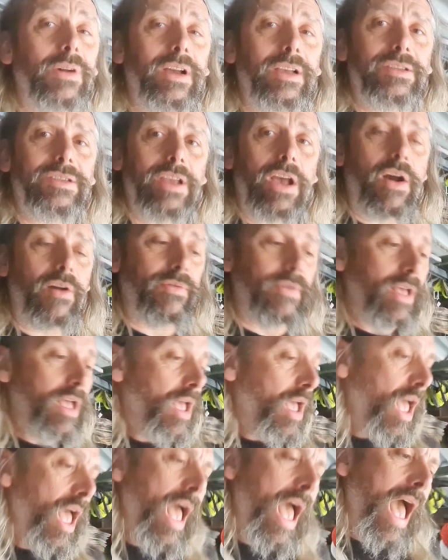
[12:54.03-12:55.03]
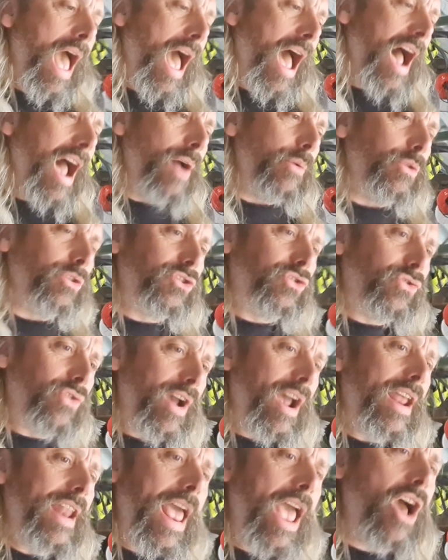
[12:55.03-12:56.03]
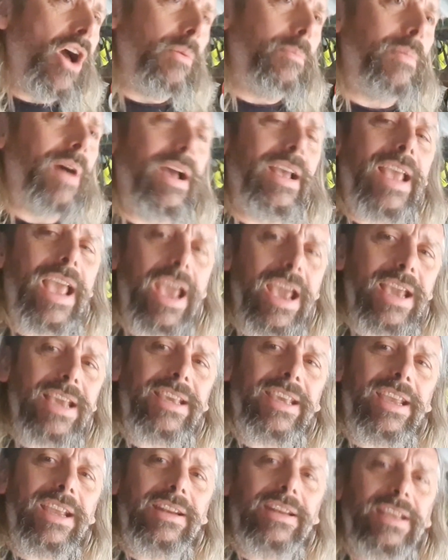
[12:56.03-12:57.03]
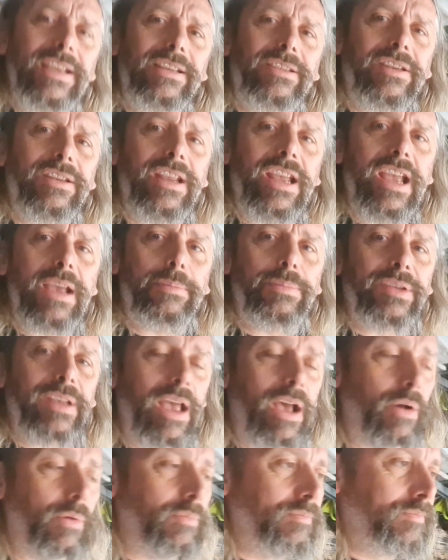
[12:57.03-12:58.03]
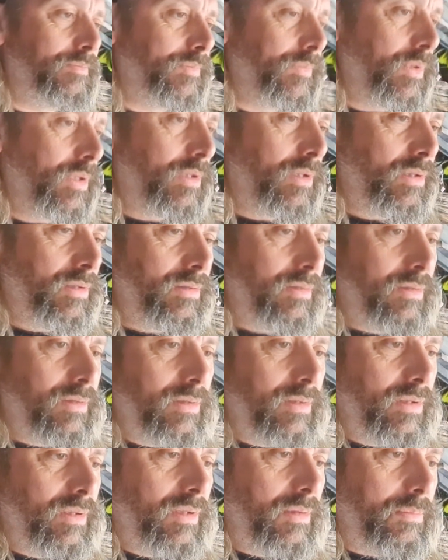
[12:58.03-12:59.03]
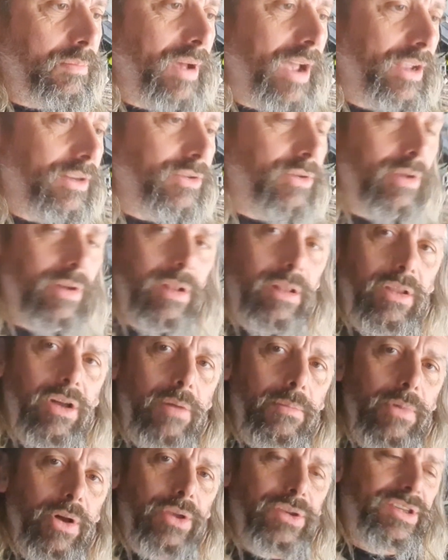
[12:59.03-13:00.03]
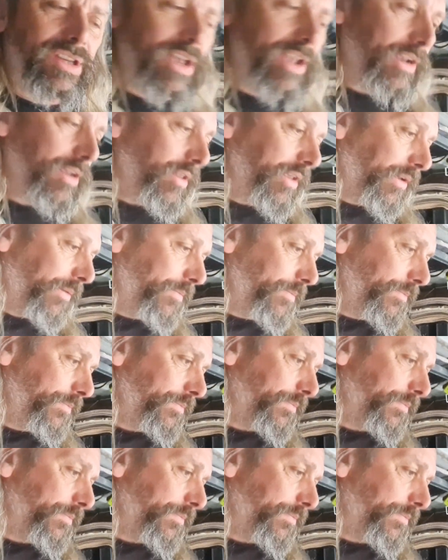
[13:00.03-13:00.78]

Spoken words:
myself I would try and help my achy knees and hips out by doing a lot more cycling.